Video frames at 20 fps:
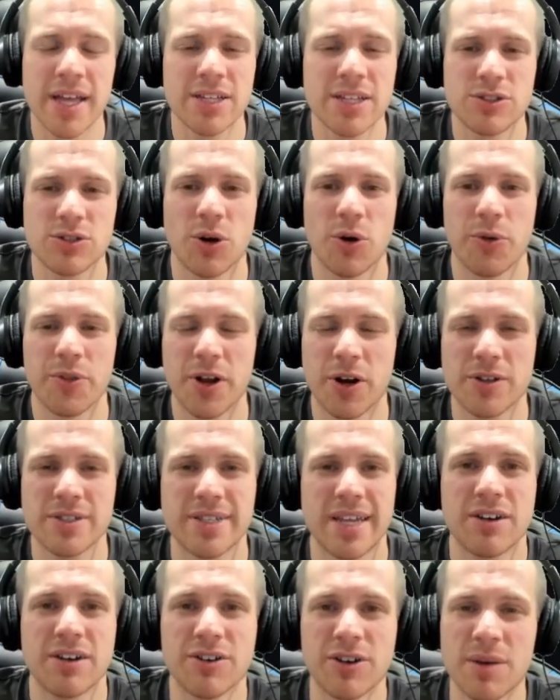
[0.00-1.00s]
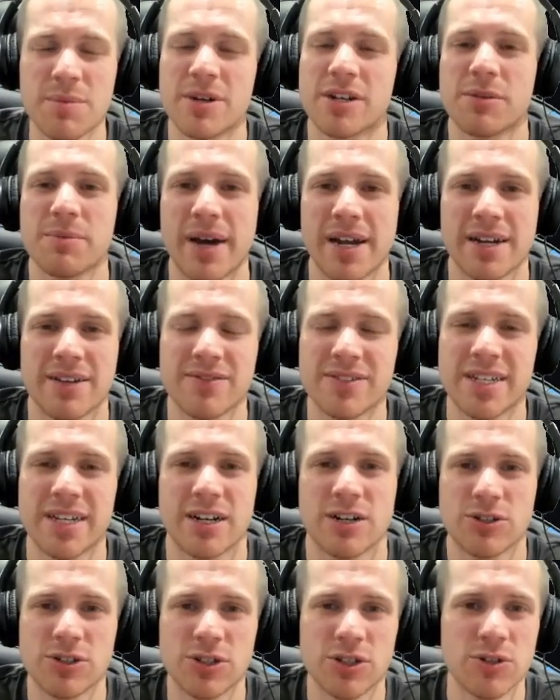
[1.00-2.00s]
So there is a limited amount of
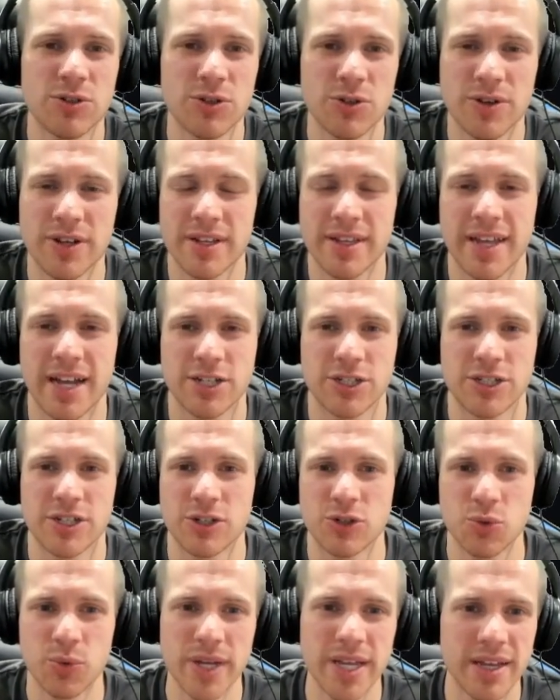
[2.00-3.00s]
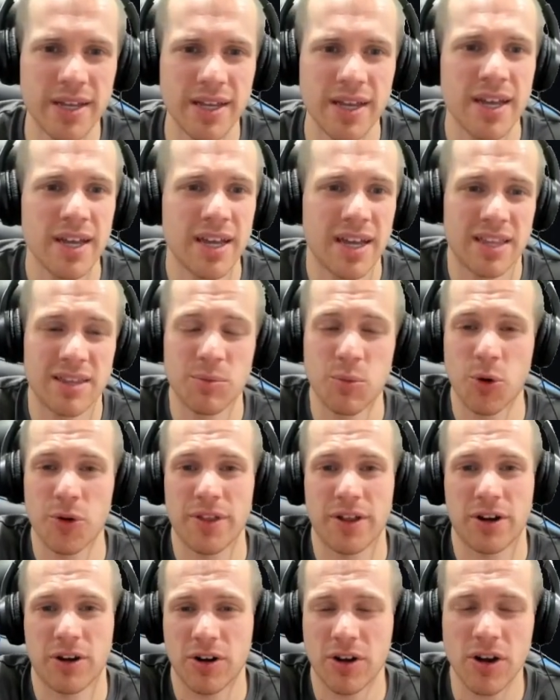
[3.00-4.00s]
tier 2 you can catch each week, and the more
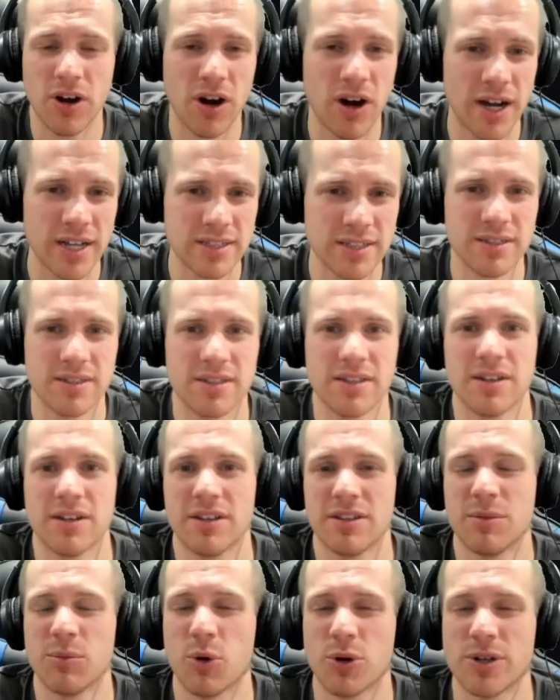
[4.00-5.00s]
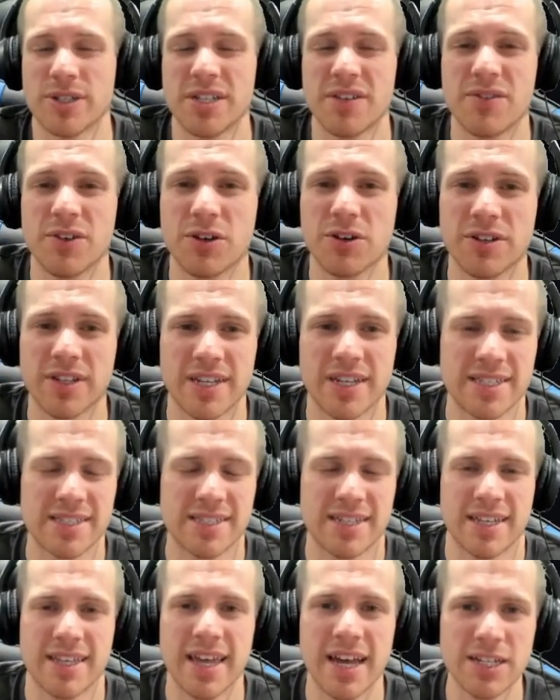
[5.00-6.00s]
that are caught, the more difficult it gets
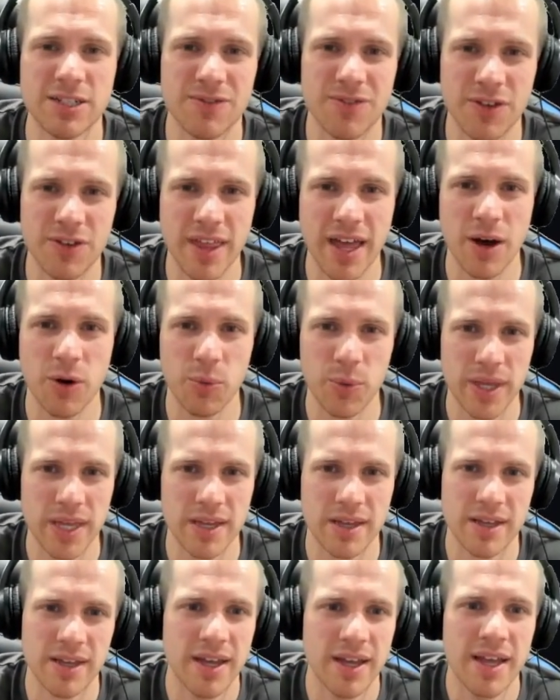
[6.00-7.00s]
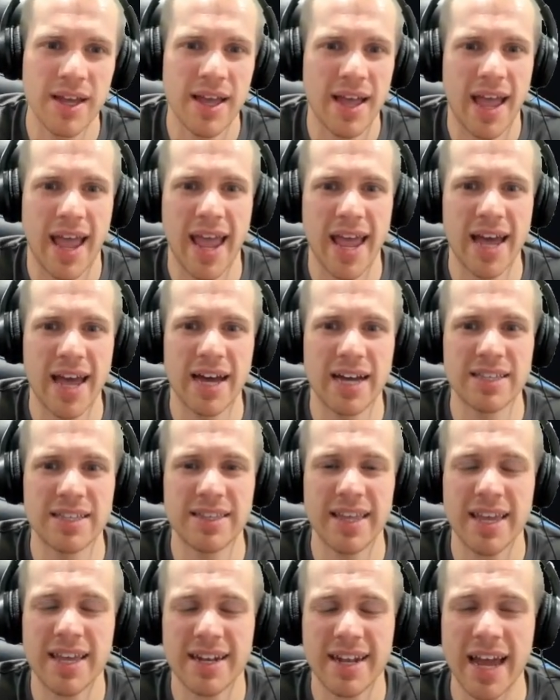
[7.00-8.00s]
to catch for that week, and
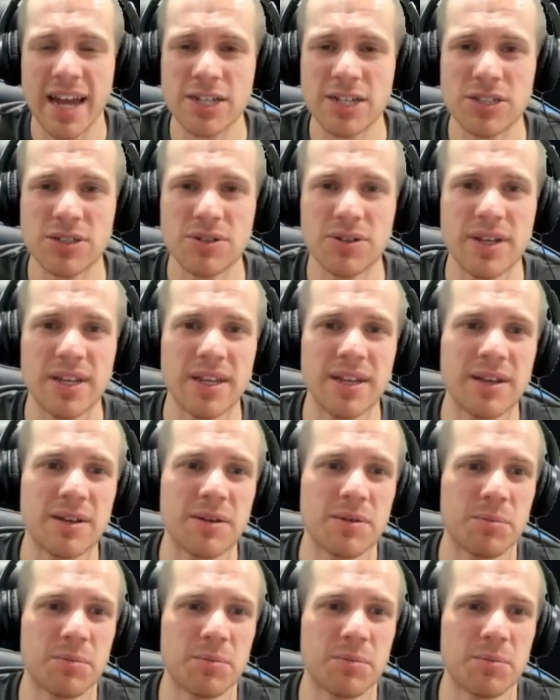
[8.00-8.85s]
they can actually